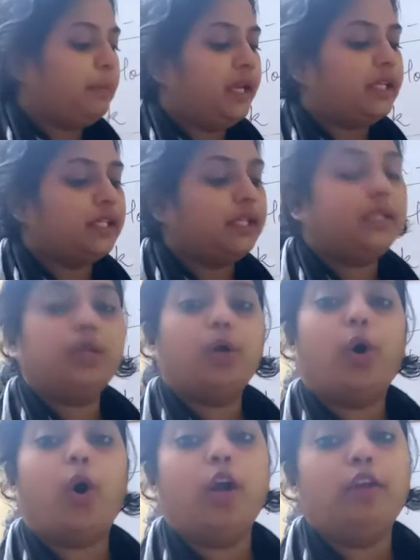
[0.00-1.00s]
maiden,
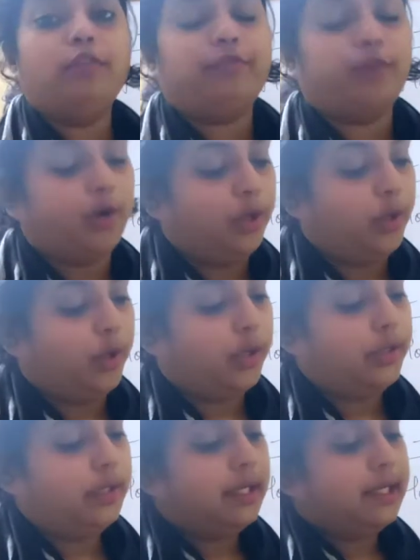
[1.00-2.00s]
all
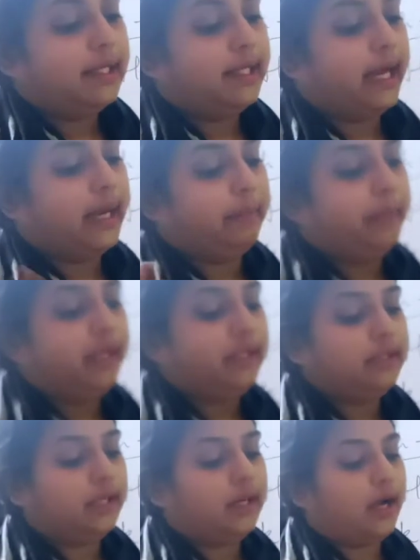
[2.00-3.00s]
forlorn, that
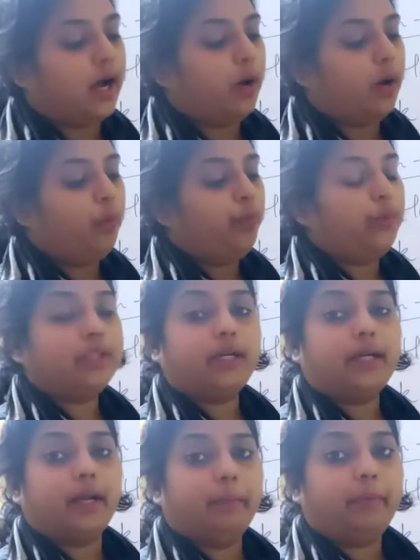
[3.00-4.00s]
milked the cow with the
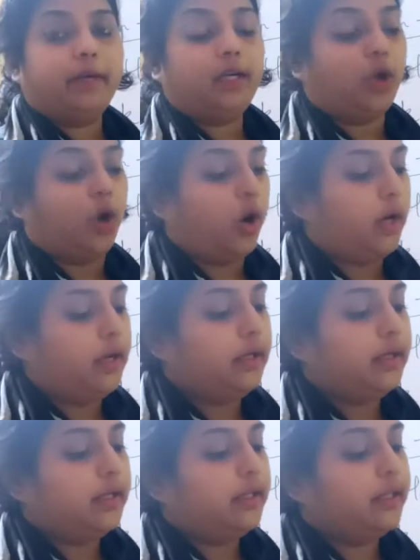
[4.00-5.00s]
crumpled horn,
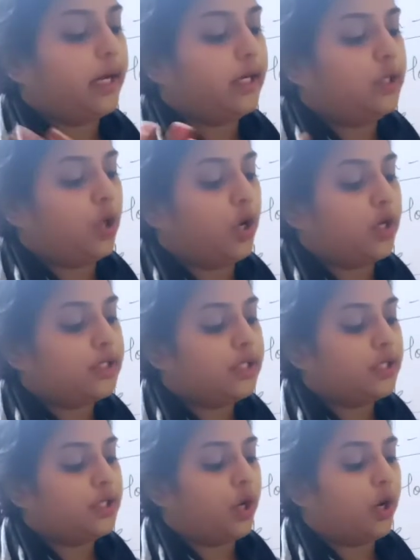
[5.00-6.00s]
that tossed the
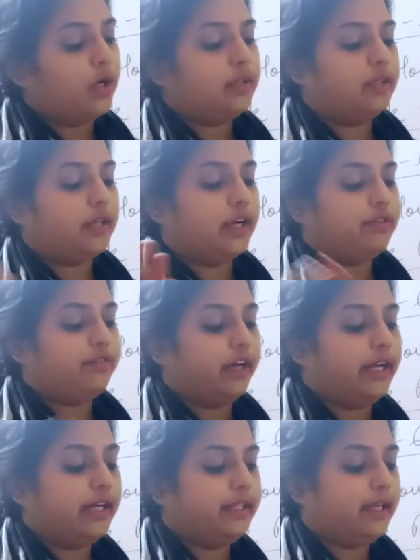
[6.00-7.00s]
dog, that
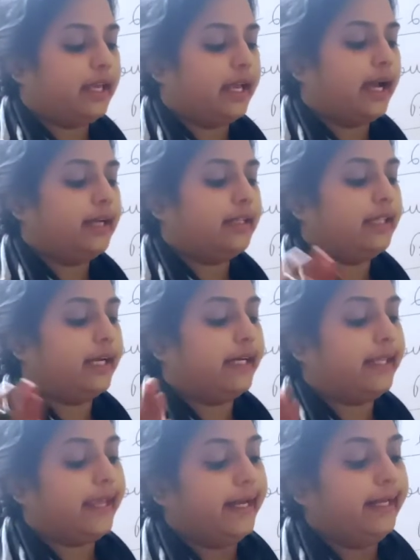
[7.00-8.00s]
worried the cat,
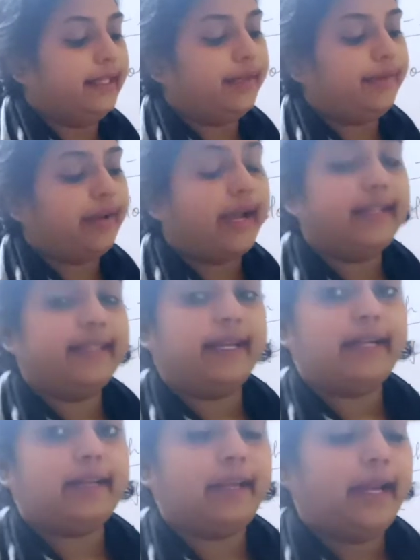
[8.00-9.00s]
that killed the rat,
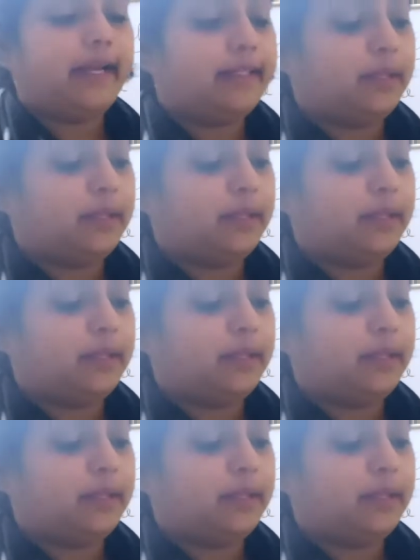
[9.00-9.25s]
that ate